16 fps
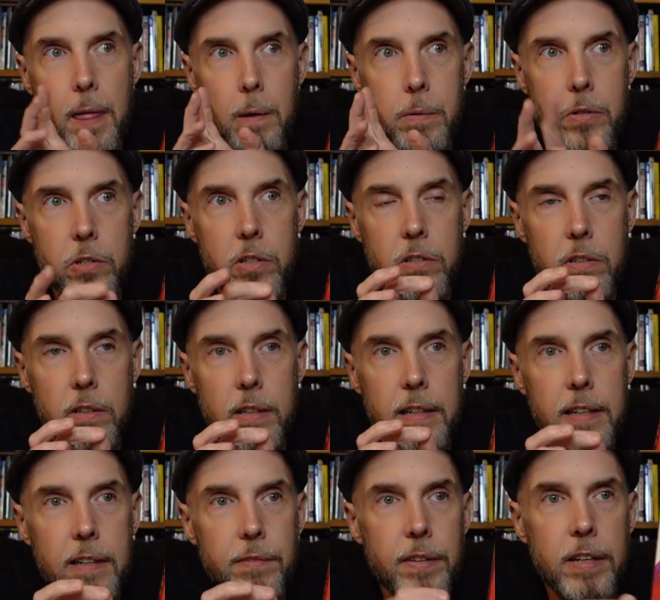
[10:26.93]
I was just
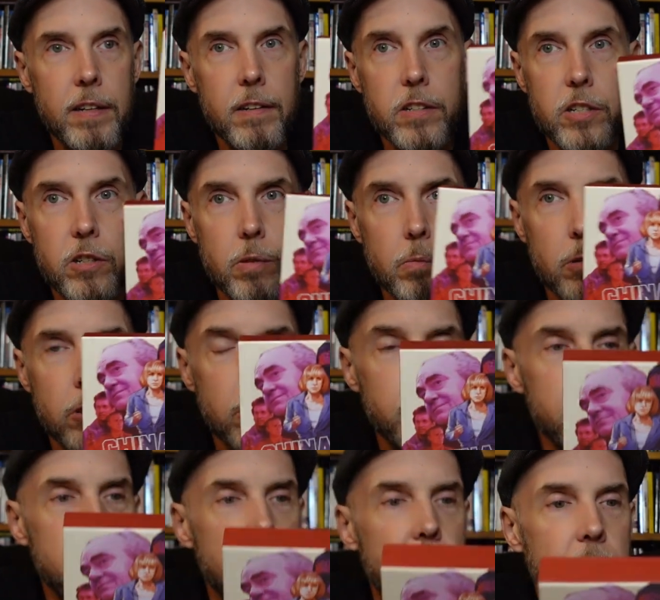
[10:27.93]
looking at a Vinegar Syndrome
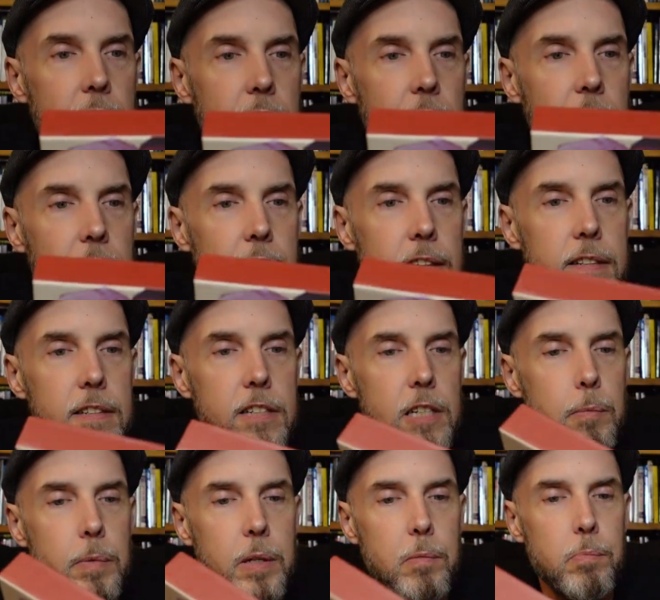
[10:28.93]
group today, and
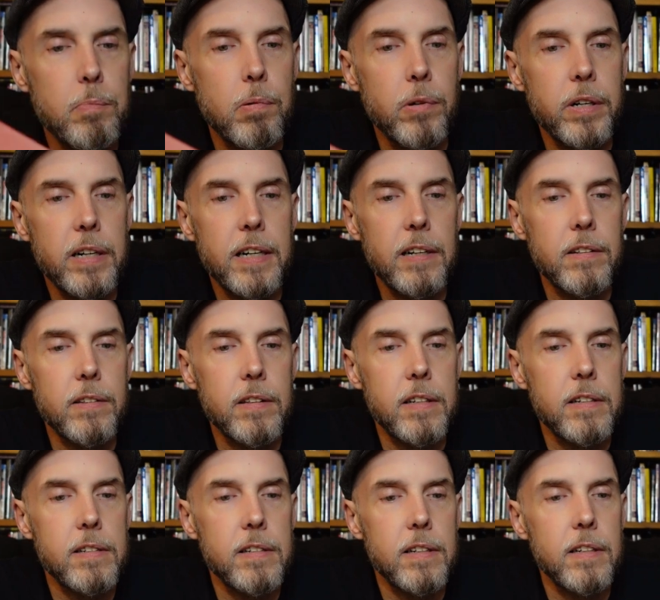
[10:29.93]
somebody pointed out
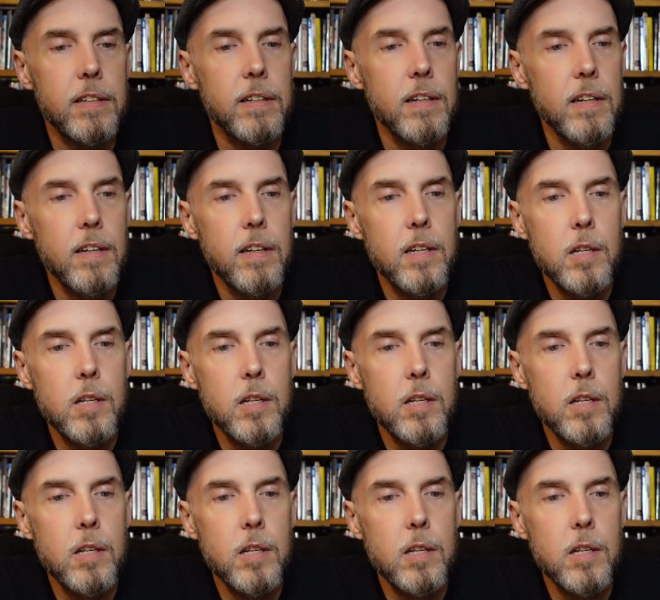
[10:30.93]
that